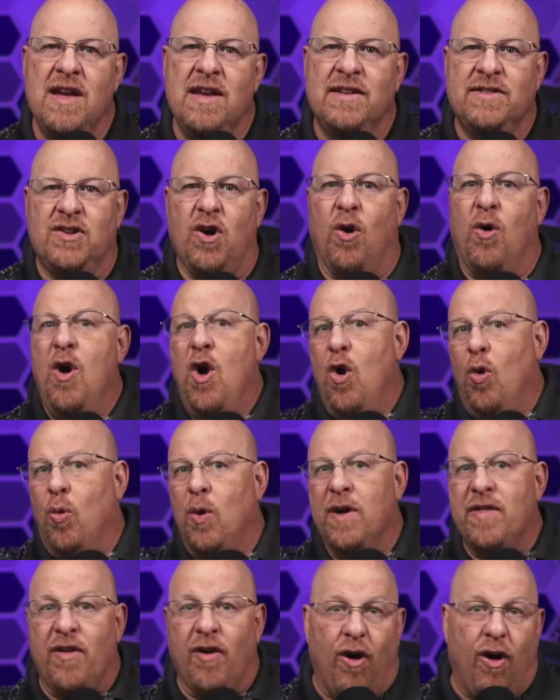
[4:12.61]
So
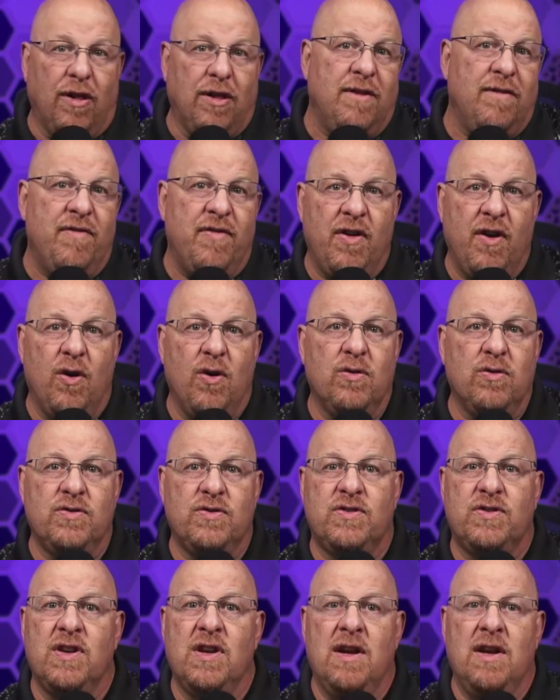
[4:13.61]
with all of
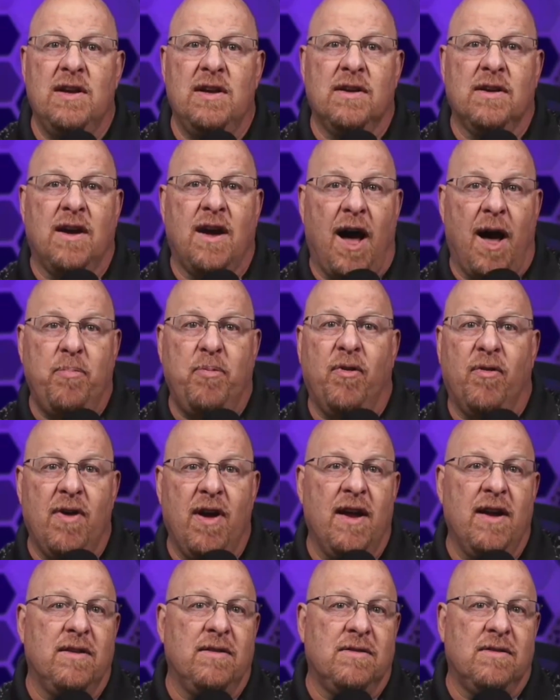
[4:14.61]
those
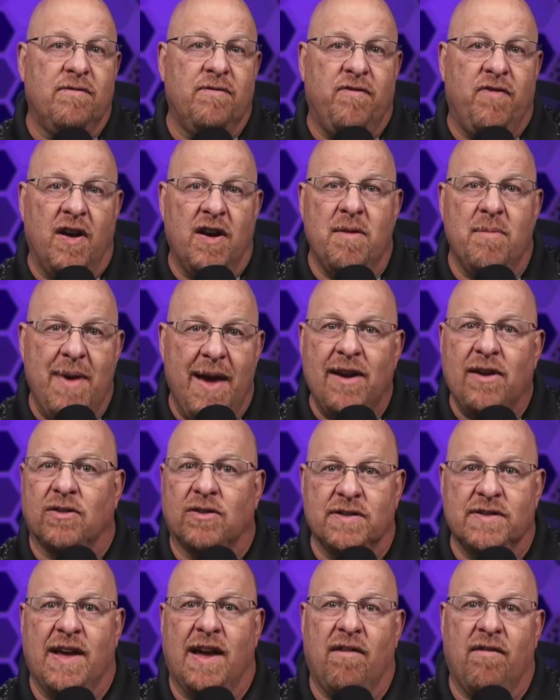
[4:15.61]
copyright
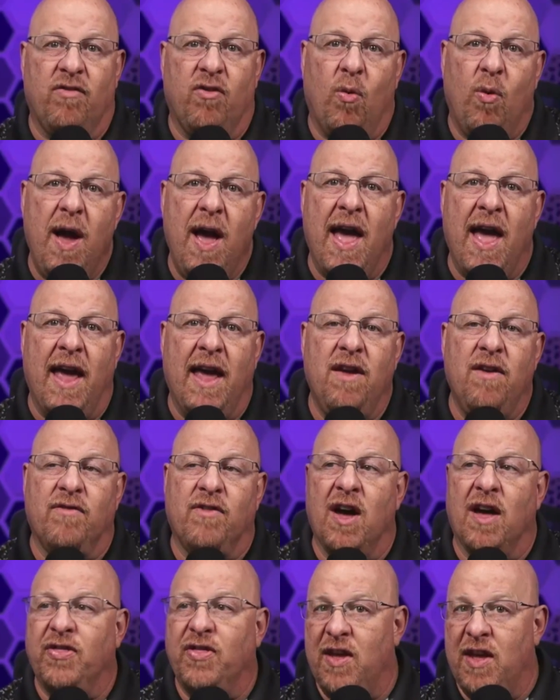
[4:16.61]
fundamentals out of the way, you've
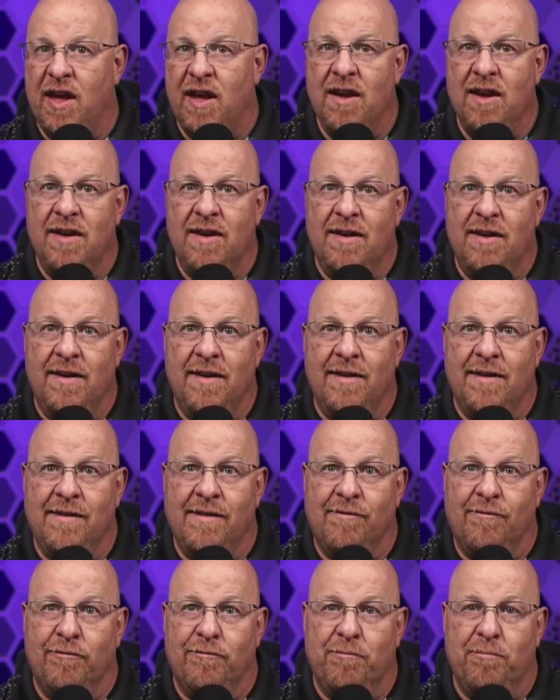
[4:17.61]
got the
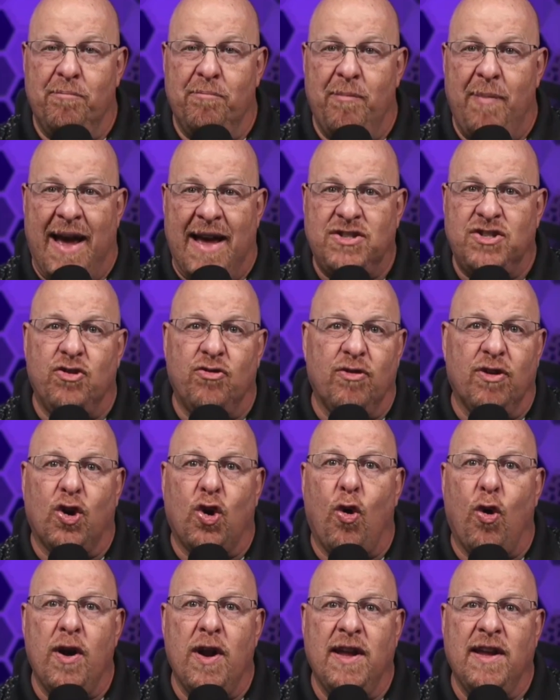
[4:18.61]
master
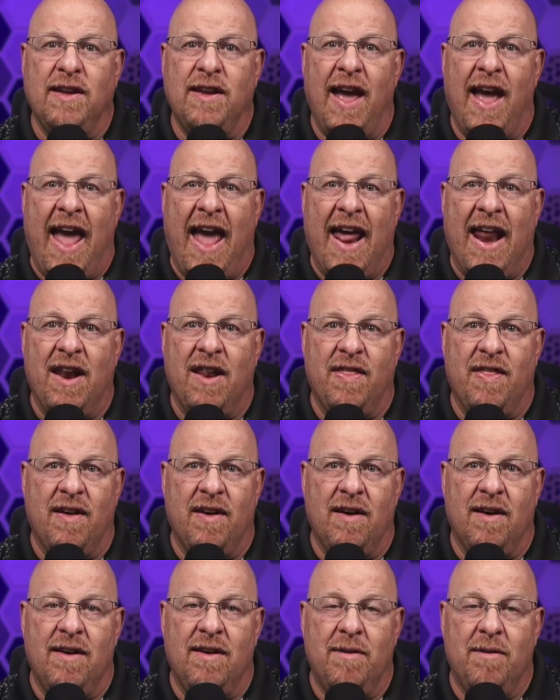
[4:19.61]
recording and
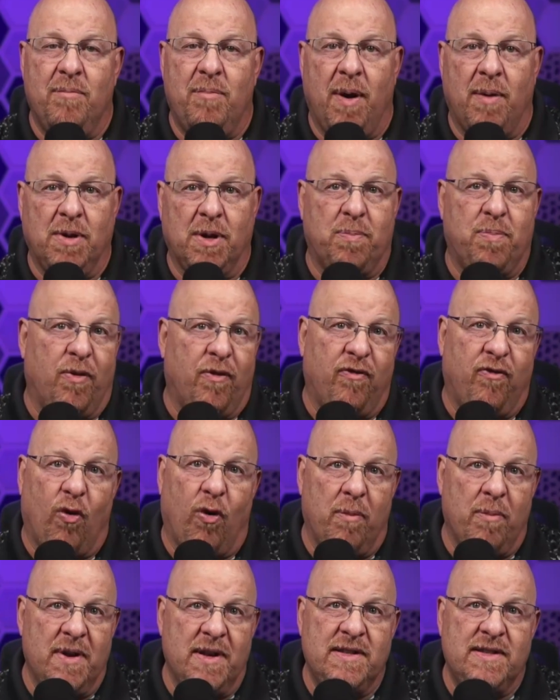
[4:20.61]
the public
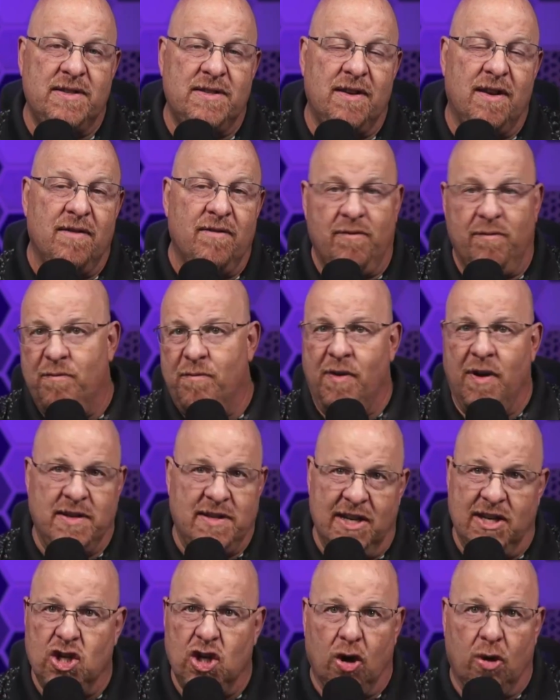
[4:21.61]
performance, a
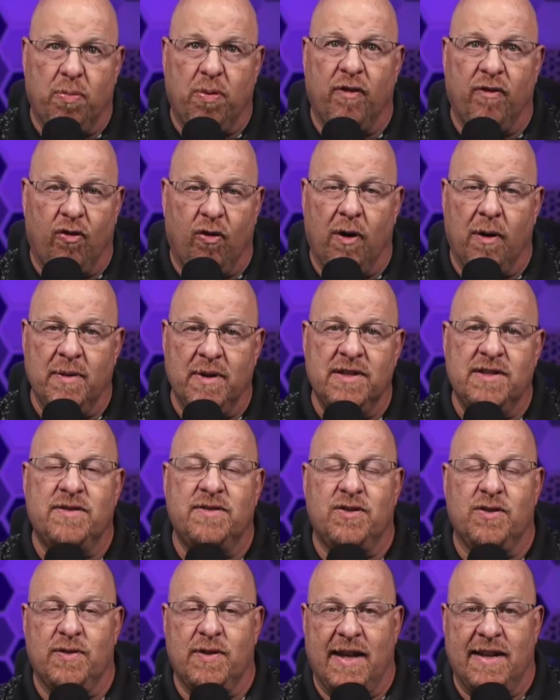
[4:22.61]
digital performance.
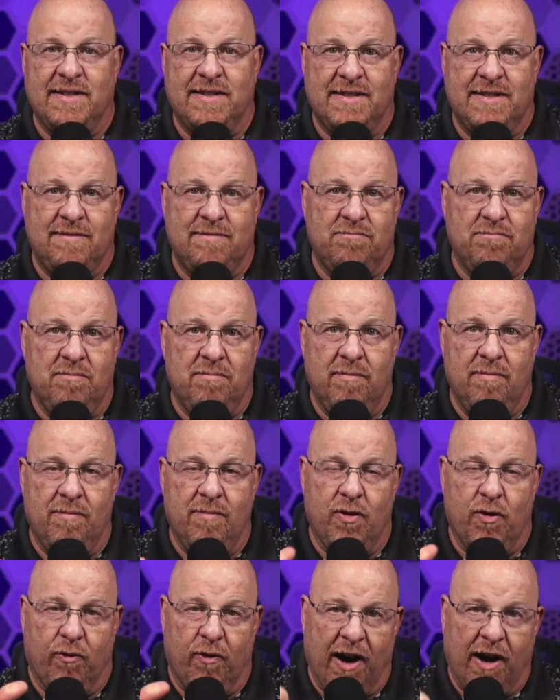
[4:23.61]
So that's
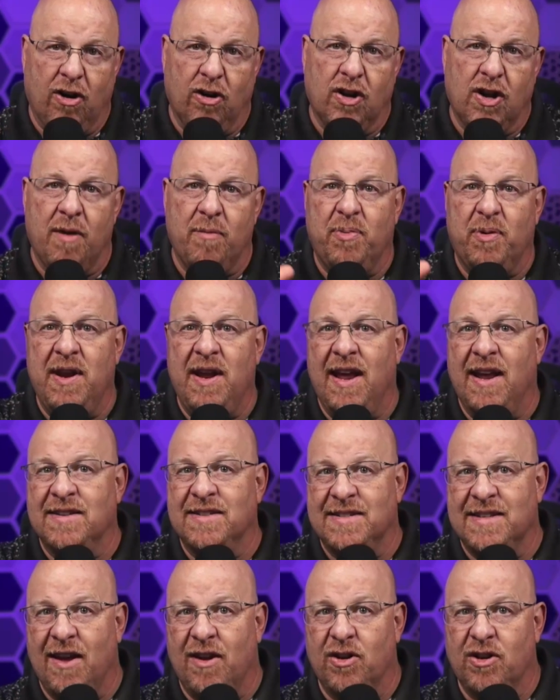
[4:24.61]
the record company and
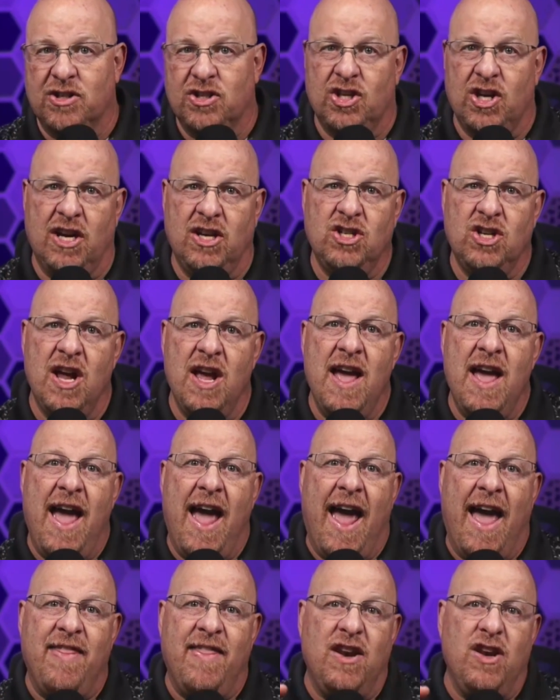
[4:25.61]
Sound Exchange.
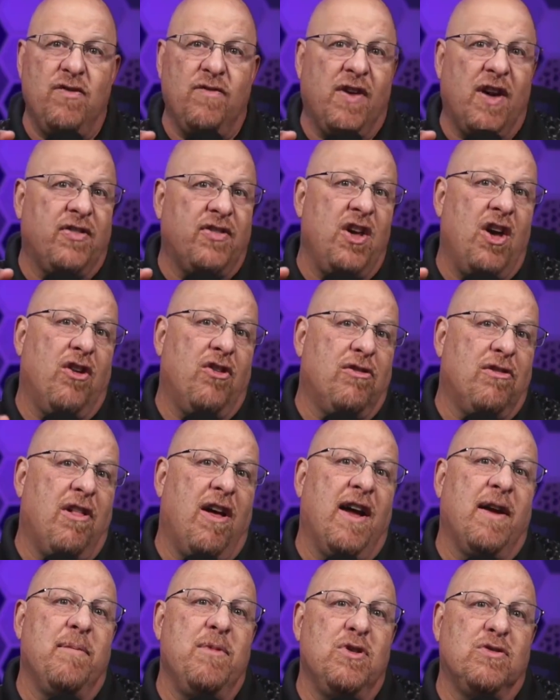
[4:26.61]
And then you've got the
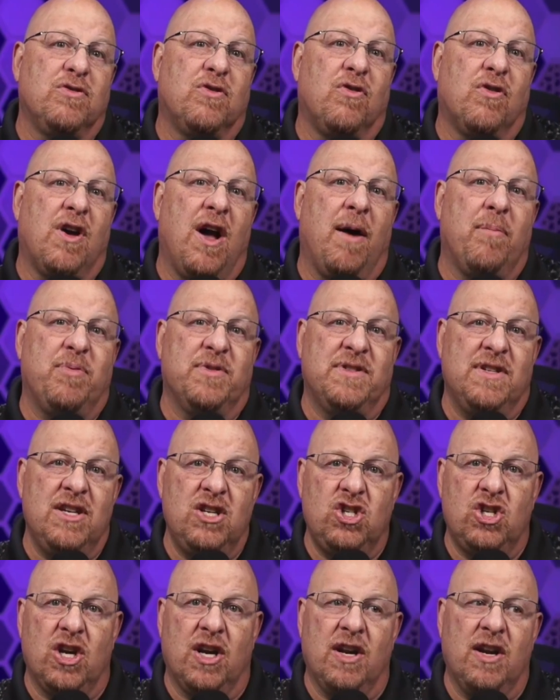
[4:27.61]
underlying musical
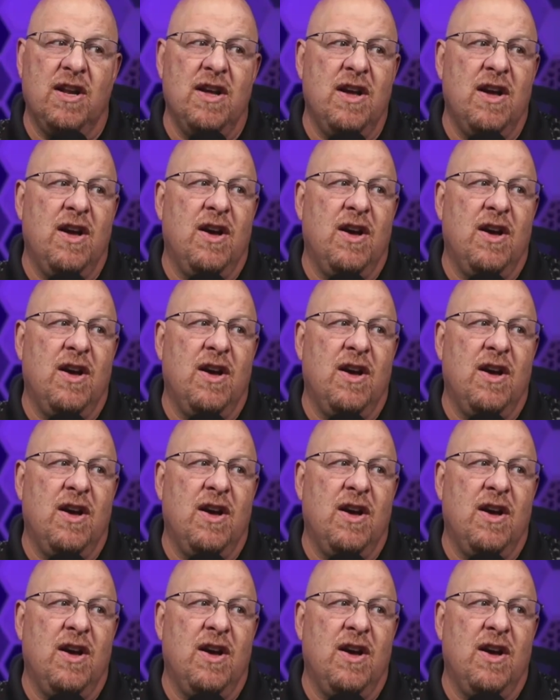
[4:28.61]
composition.